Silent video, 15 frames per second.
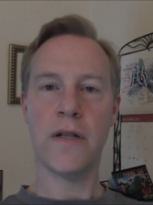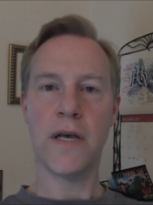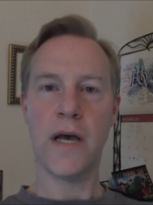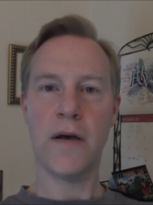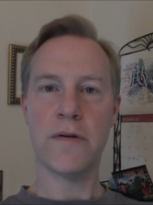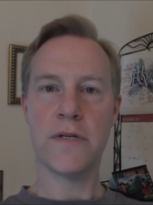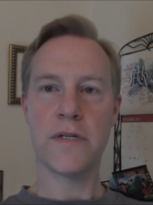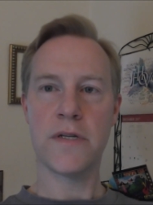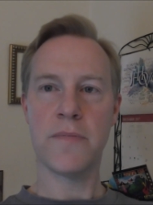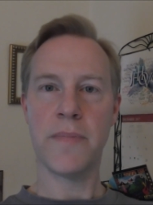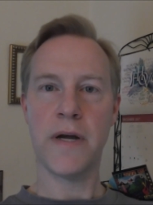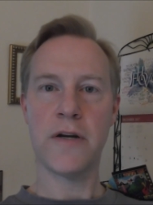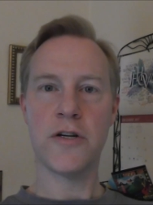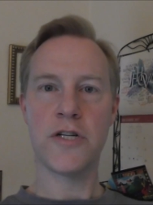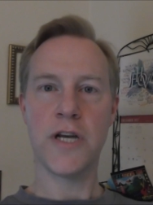the house is in
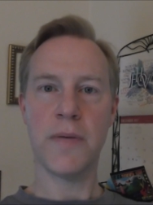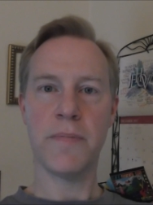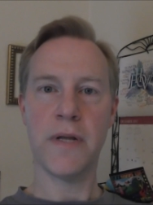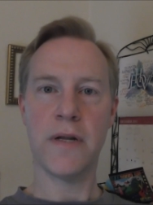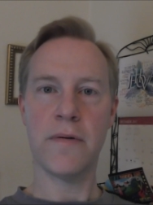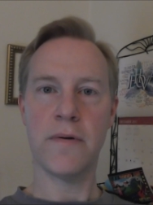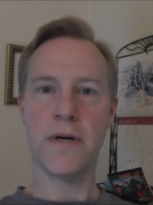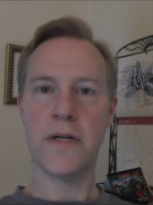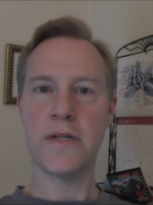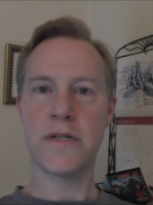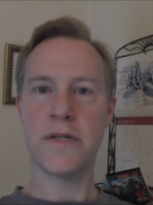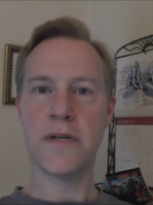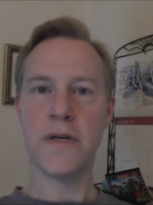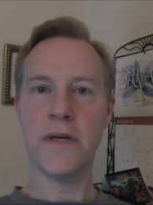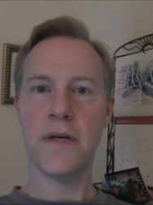better shape than it
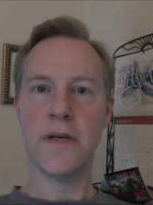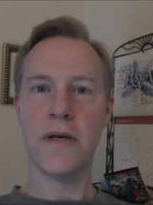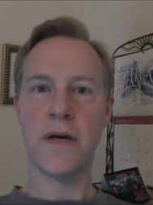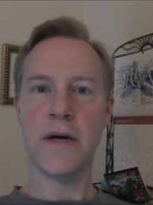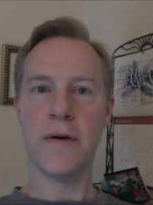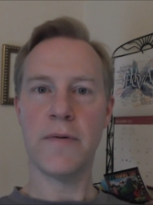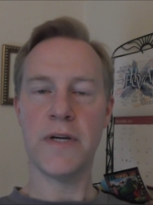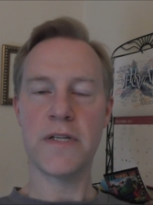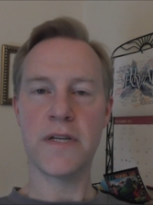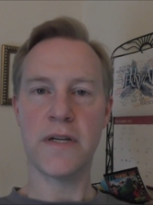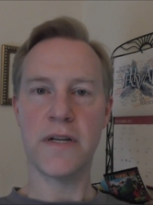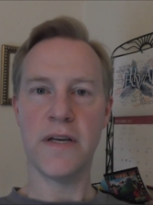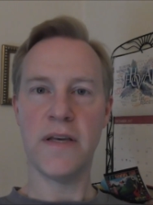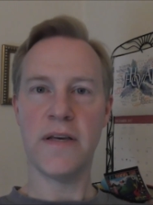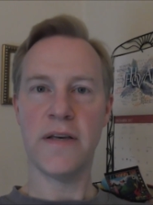was uh, recently.